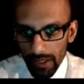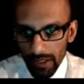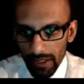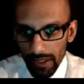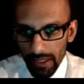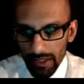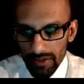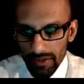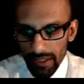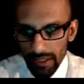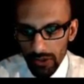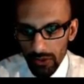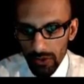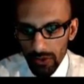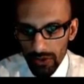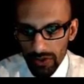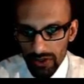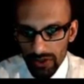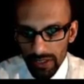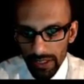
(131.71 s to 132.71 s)
as they
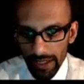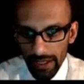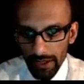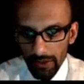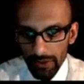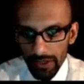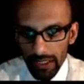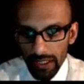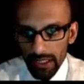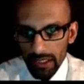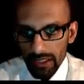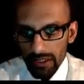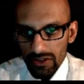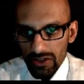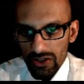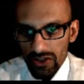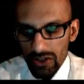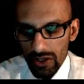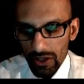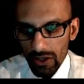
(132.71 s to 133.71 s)
course down. And
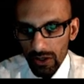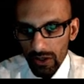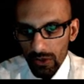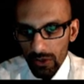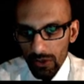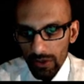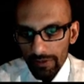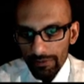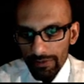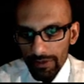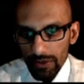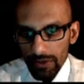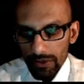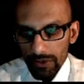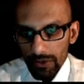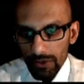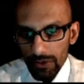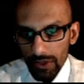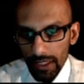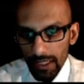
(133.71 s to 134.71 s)
so, if
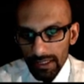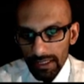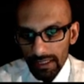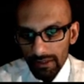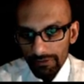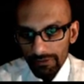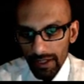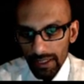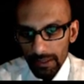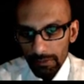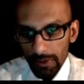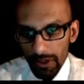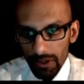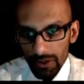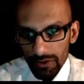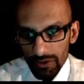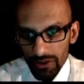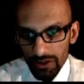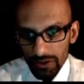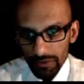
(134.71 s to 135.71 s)
you can identify the
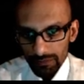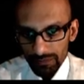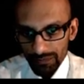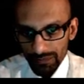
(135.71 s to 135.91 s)
pulse,